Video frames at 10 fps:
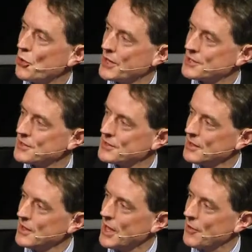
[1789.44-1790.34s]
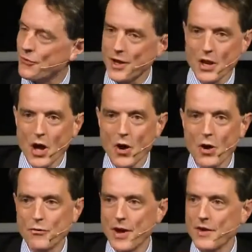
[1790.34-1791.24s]
of choice. if we know,
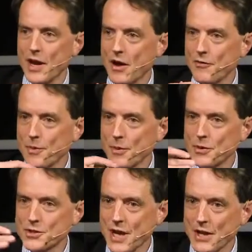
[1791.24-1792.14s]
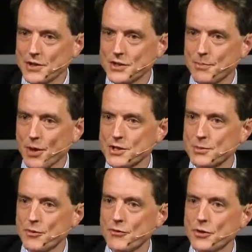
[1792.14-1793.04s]
if we have enough people saying this is a
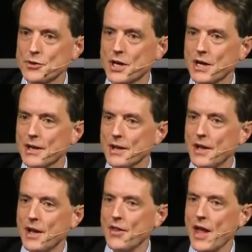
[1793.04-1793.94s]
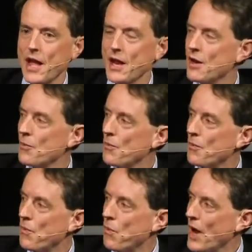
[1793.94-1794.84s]
possible future, then
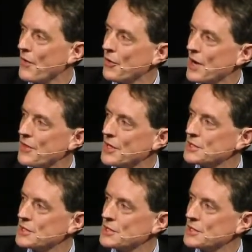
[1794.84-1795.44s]
one of the great